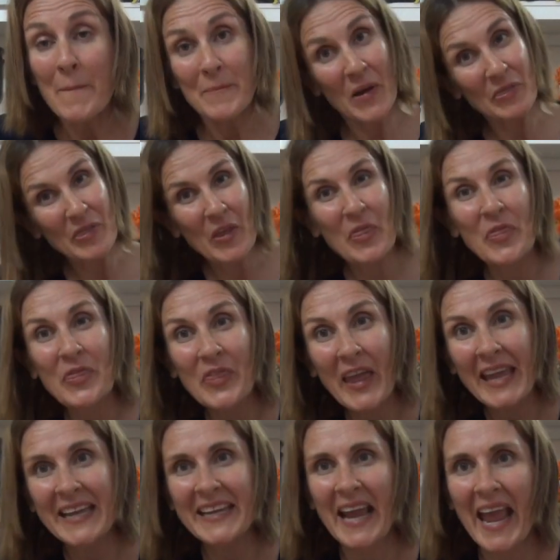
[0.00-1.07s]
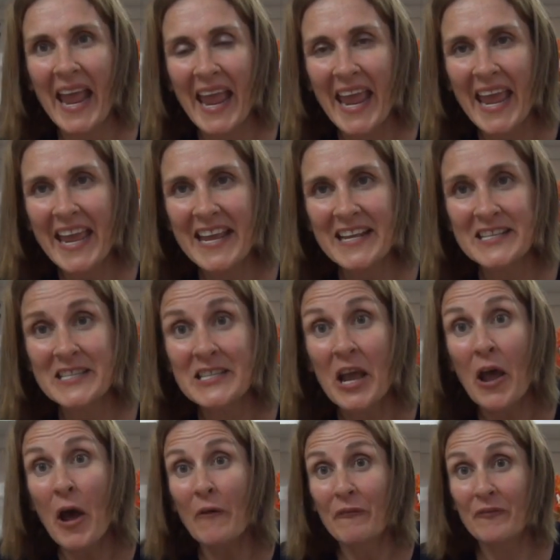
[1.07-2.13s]
But the thing
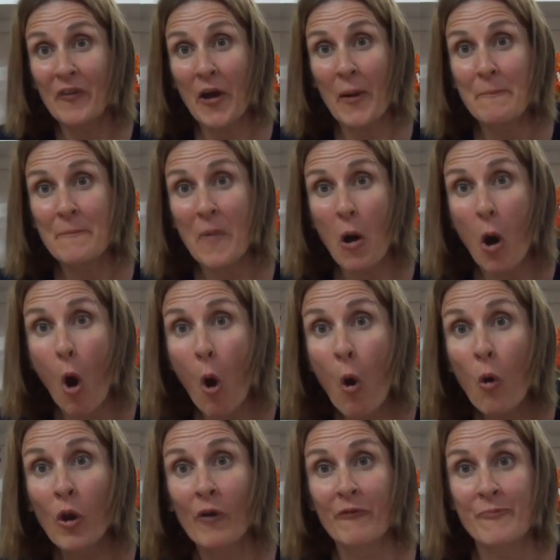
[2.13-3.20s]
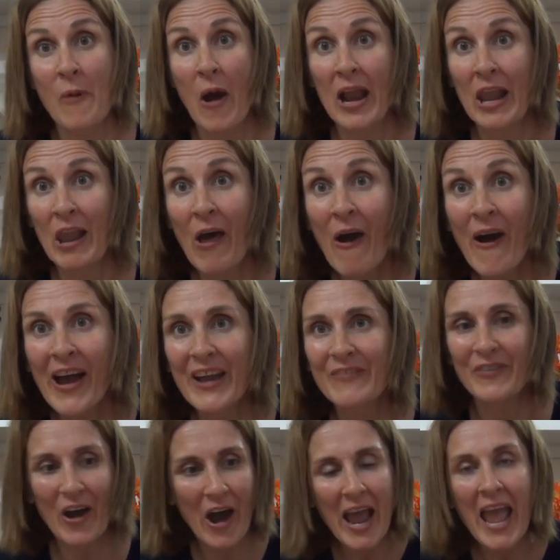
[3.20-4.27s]
is, for all of my
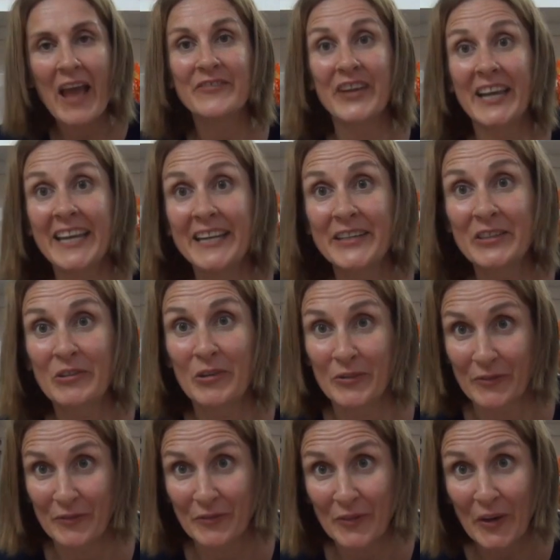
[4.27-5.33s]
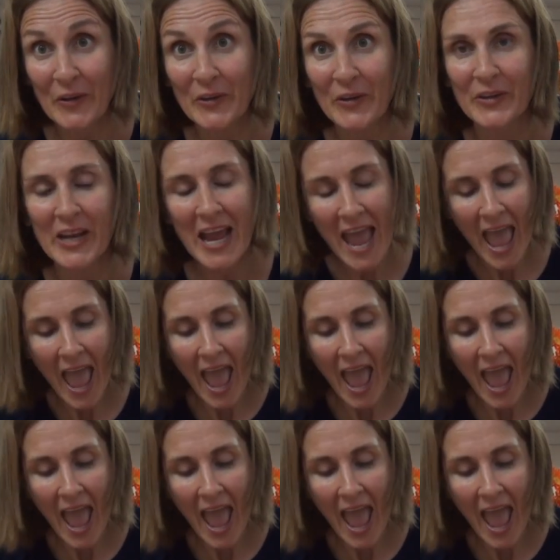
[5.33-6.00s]
life, I have eaten cooked food.